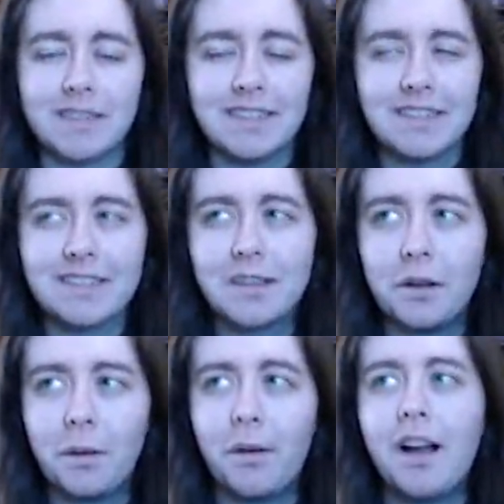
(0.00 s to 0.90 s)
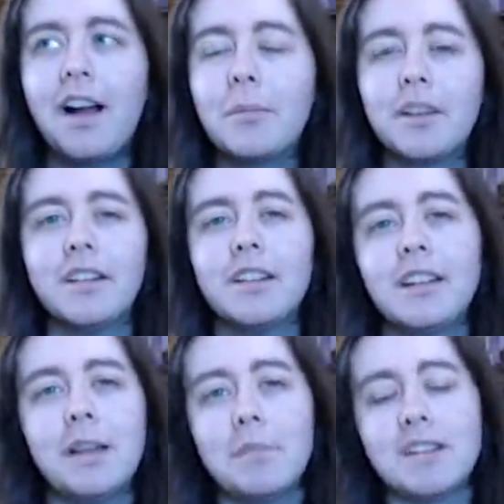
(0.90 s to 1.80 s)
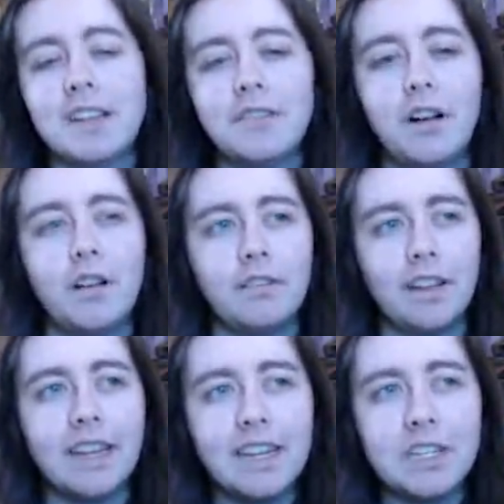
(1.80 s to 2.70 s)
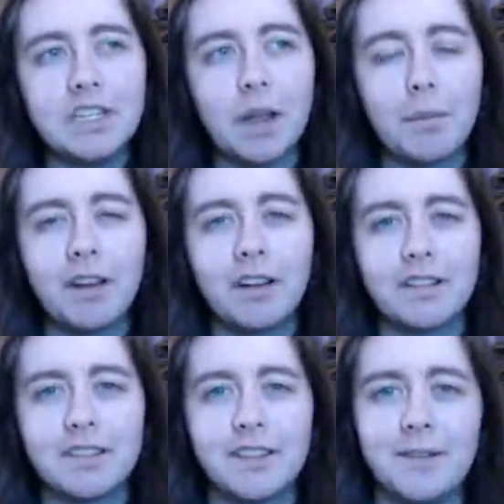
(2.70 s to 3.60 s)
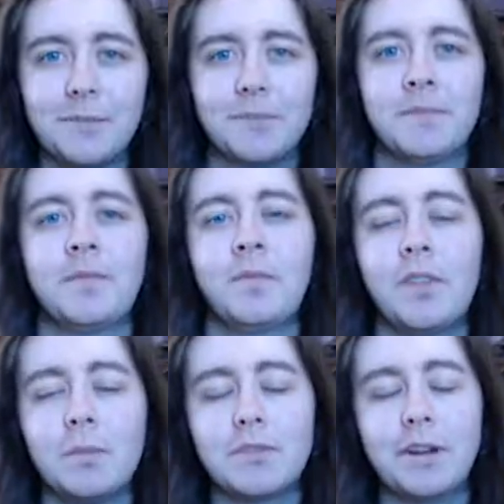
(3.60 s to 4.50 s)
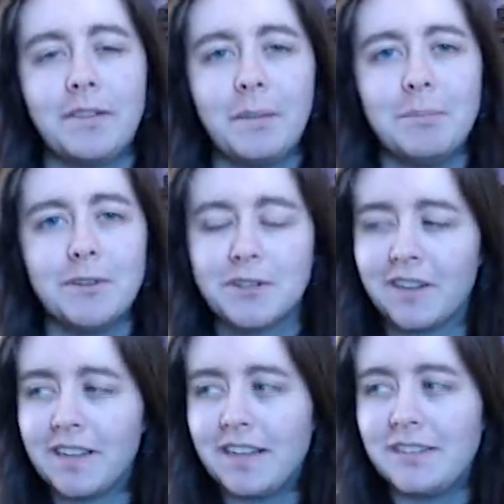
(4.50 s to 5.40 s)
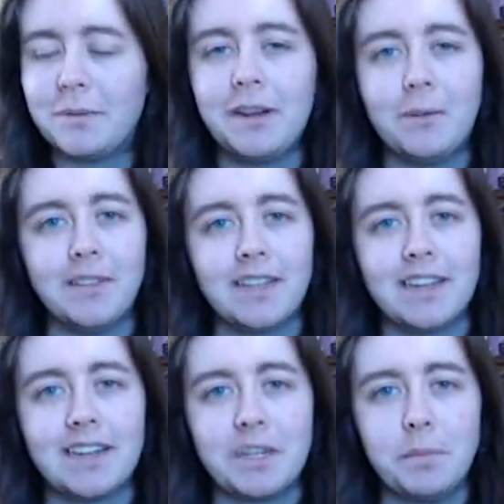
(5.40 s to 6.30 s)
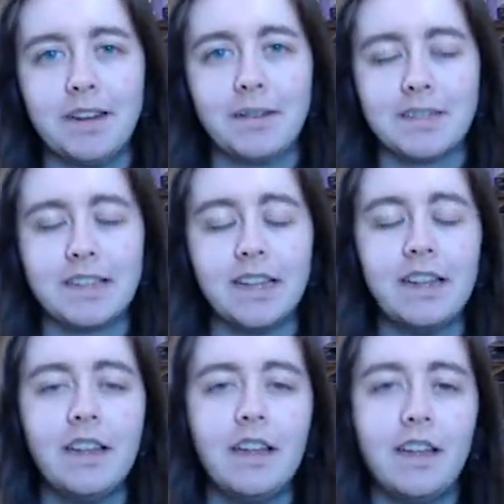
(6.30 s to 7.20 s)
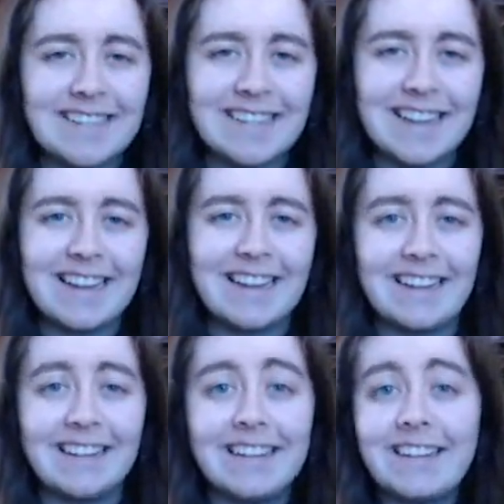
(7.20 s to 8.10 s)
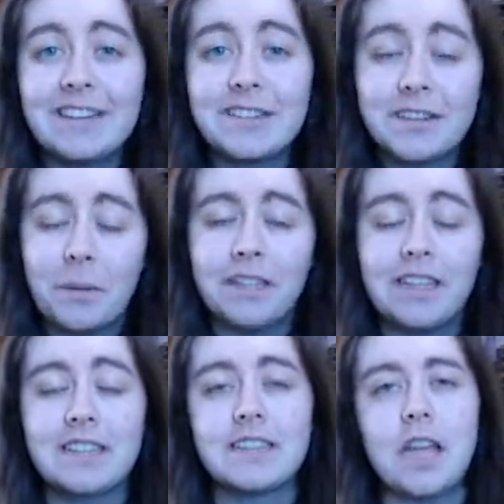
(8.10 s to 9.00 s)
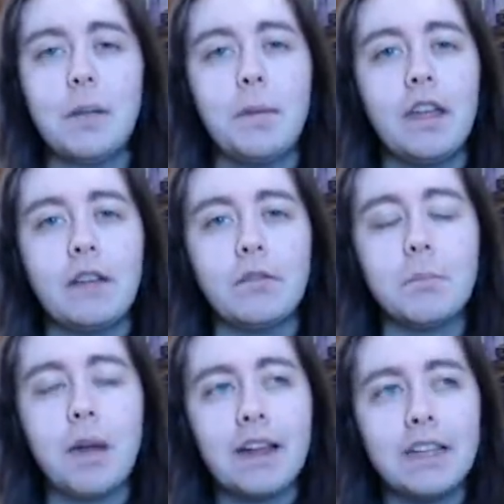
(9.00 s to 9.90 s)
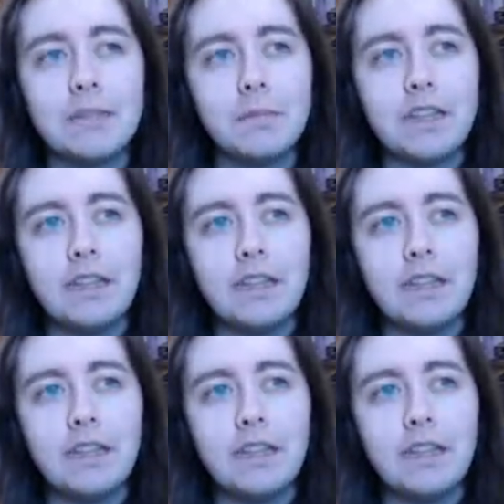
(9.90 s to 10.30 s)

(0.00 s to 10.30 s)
mountains, so I'm gonna let myself off. I think it's Yamntau. I'm sorry if I'm butchering that to anyone that can actually pronounce it. It's set in a snowy landscape. It reminds